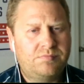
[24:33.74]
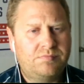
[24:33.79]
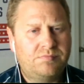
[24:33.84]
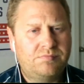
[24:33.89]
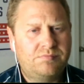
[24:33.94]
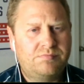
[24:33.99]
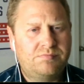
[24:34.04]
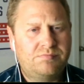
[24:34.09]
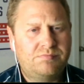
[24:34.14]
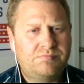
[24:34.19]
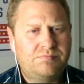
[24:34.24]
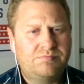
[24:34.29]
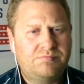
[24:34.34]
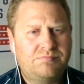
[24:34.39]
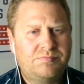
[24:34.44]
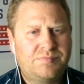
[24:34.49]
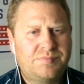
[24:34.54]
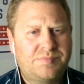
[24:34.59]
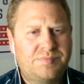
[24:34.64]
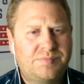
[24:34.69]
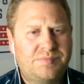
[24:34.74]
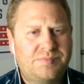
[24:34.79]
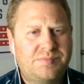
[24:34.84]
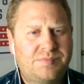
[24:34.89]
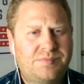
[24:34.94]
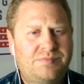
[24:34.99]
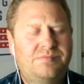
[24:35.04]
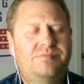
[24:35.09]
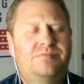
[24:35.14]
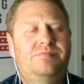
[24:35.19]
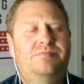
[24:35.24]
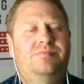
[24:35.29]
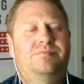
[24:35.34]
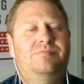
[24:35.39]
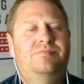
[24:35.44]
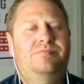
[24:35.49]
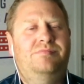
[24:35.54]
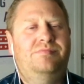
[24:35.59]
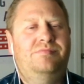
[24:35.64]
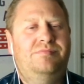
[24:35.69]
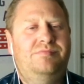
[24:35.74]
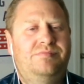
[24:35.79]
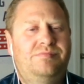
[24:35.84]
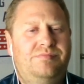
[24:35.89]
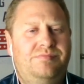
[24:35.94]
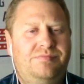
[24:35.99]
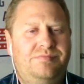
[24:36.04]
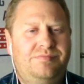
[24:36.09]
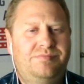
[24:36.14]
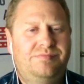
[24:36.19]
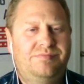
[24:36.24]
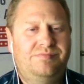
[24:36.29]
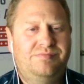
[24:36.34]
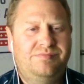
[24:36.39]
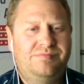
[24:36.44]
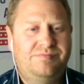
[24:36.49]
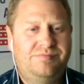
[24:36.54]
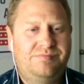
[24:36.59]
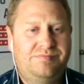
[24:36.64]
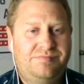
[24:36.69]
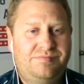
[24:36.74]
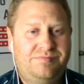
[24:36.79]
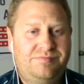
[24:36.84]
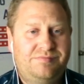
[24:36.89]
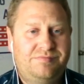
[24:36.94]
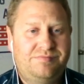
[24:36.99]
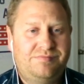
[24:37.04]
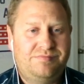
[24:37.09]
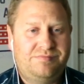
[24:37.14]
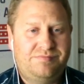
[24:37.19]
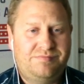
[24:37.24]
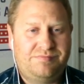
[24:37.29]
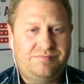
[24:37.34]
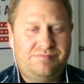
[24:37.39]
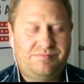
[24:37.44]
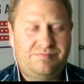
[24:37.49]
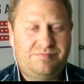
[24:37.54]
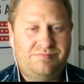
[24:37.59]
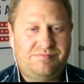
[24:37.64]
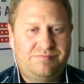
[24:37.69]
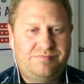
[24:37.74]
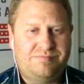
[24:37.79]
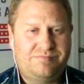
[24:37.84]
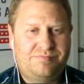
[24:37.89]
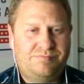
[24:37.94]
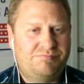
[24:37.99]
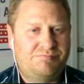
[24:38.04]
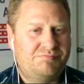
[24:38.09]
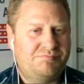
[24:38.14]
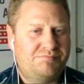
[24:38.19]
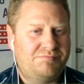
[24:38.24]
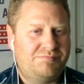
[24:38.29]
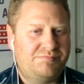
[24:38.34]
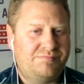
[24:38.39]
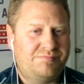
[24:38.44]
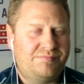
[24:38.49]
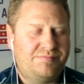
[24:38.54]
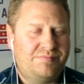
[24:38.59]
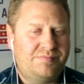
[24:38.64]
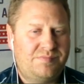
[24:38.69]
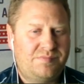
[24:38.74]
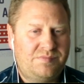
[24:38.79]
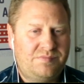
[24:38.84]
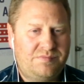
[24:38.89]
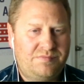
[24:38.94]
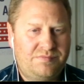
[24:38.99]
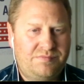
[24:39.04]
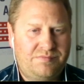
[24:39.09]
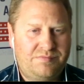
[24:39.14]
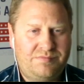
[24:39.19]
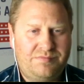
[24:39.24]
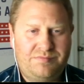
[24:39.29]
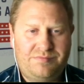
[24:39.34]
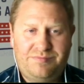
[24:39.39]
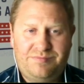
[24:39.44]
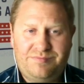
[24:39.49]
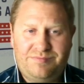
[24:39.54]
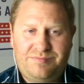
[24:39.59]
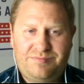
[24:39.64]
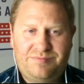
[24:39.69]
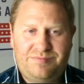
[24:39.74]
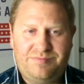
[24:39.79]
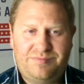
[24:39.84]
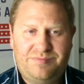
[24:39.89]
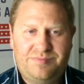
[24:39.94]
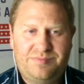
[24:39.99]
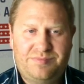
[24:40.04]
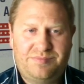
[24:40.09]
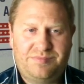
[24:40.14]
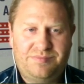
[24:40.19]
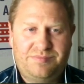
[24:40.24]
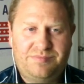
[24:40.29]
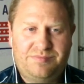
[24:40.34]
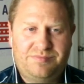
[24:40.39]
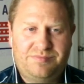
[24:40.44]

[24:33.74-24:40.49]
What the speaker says: (not speaking)